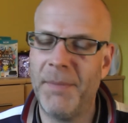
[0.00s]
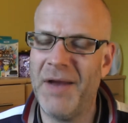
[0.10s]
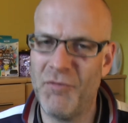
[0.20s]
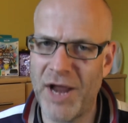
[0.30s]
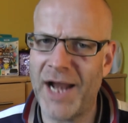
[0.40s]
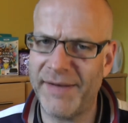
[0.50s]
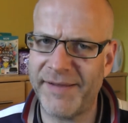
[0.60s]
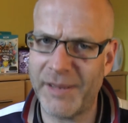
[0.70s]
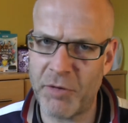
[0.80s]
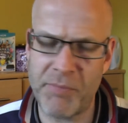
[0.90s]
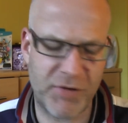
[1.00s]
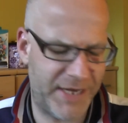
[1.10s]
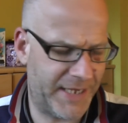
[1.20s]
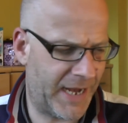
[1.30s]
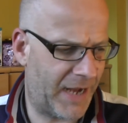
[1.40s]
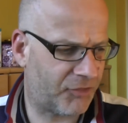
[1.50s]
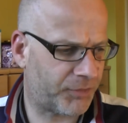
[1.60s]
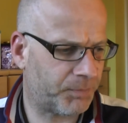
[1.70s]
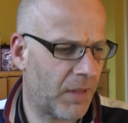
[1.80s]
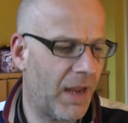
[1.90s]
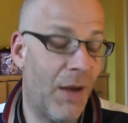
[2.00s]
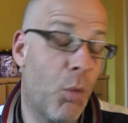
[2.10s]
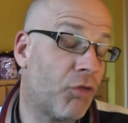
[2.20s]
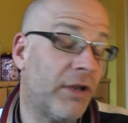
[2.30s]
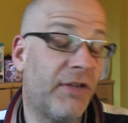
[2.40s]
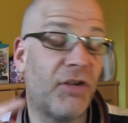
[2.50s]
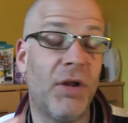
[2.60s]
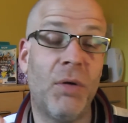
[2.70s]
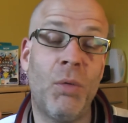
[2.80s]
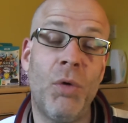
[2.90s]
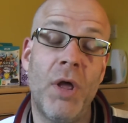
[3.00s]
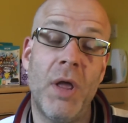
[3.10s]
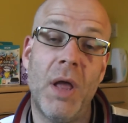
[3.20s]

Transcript: in reality they were pretty gash. It wasn't until